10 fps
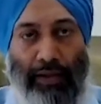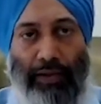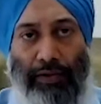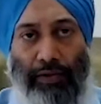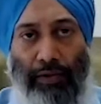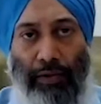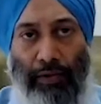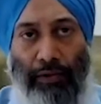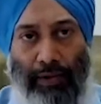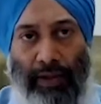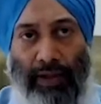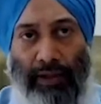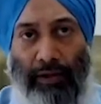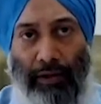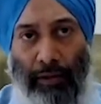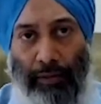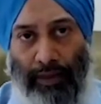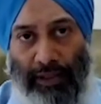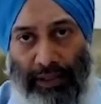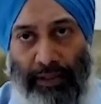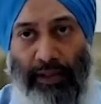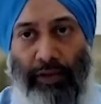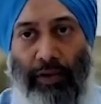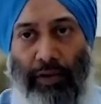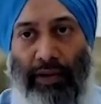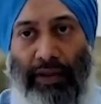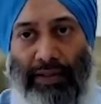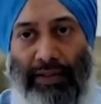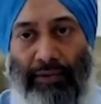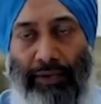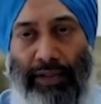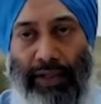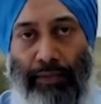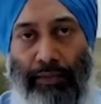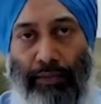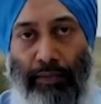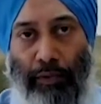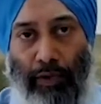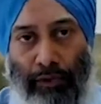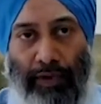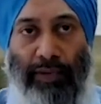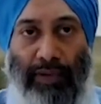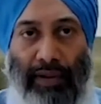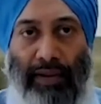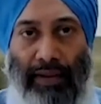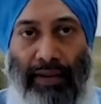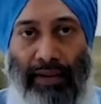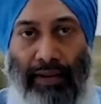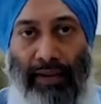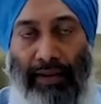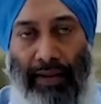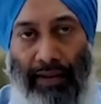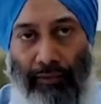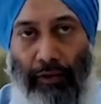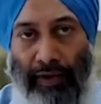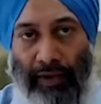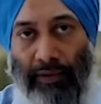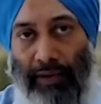So we want to create operational toilets which are profitable, and therefore they will